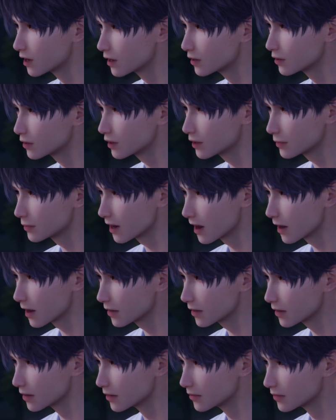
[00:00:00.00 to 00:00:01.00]
on the way
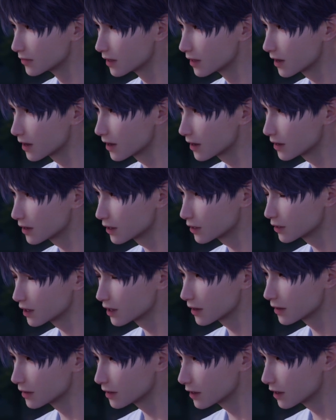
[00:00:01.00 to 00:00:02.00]
back, he got
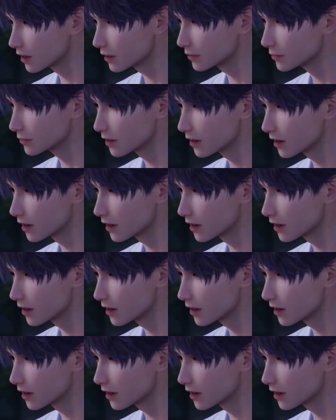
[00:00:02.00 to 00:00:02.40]
stranded on a